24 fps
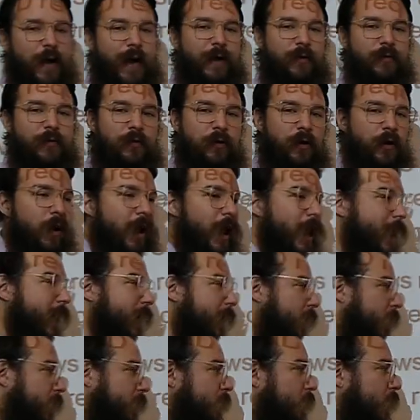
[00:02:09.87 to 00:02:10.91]
faster
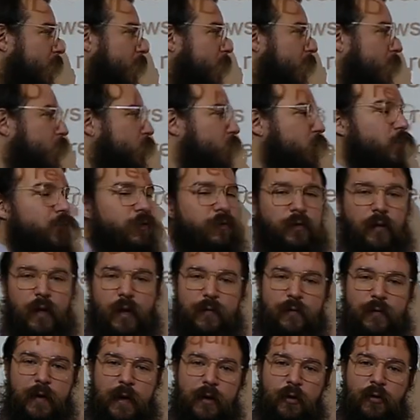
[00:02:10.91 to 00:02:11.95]
and use
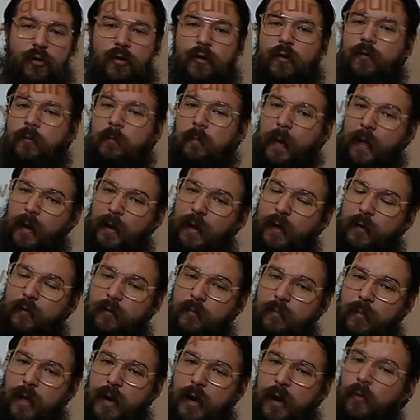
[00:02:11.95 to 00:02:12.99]
less energy, spend
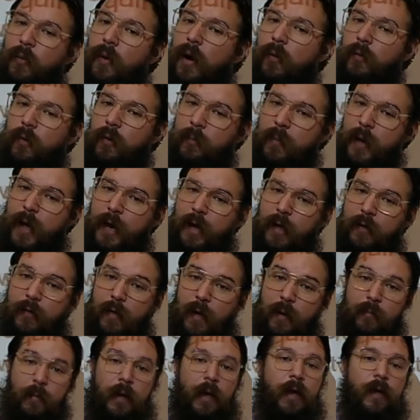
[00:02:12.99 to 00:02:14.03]
less money while while we're making
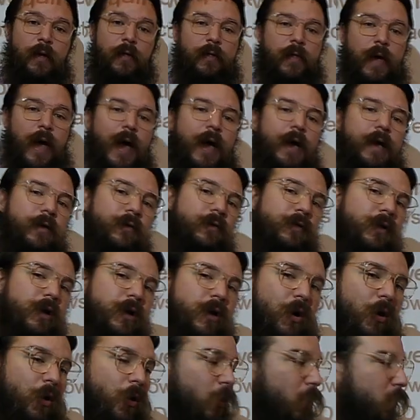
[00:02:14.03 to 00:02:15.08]
them. That is the
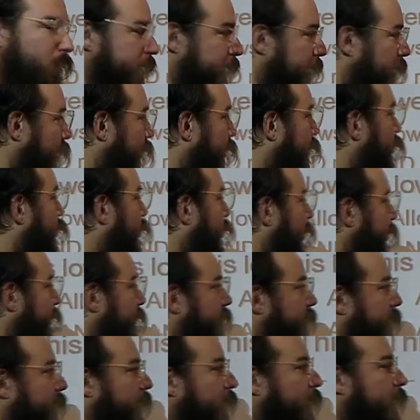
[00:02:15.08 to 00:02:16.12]
goal here
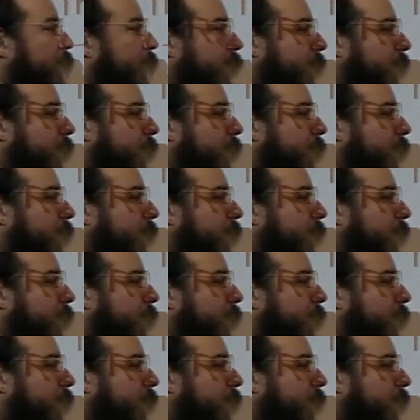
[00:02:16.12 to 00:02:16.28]
with the